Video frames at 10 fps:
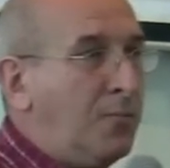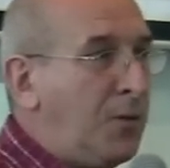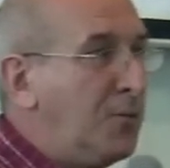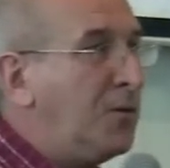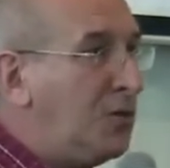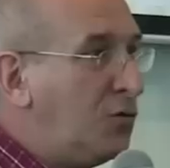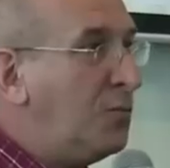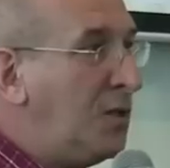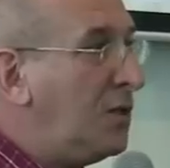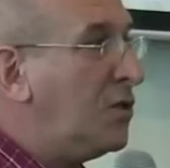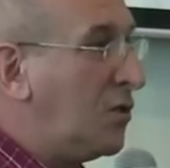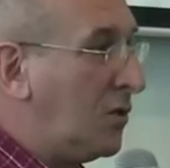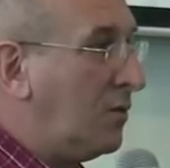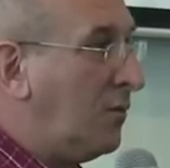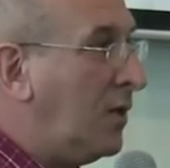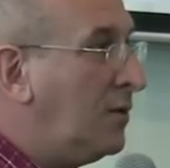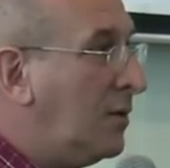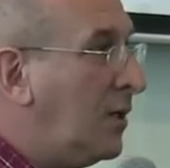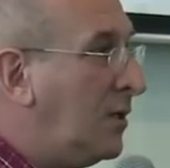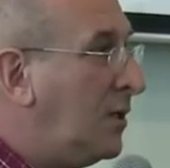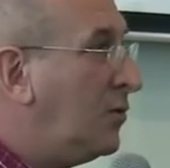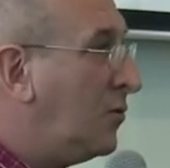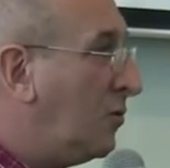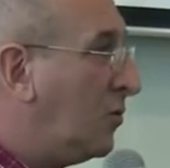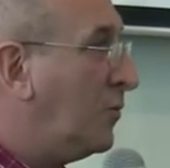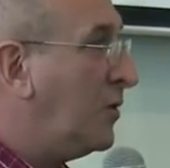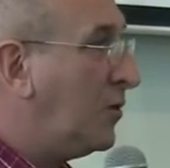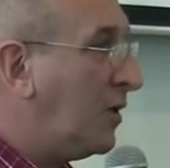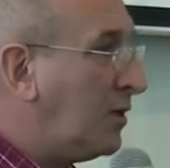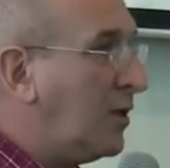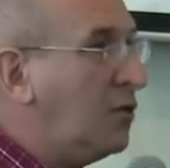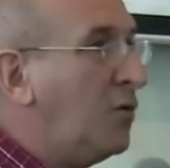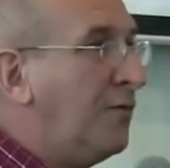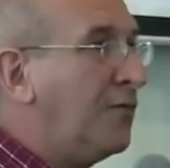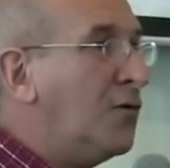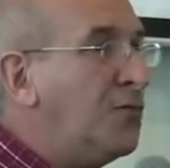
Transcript: People need to meet each other, right? They need to be together, they need to have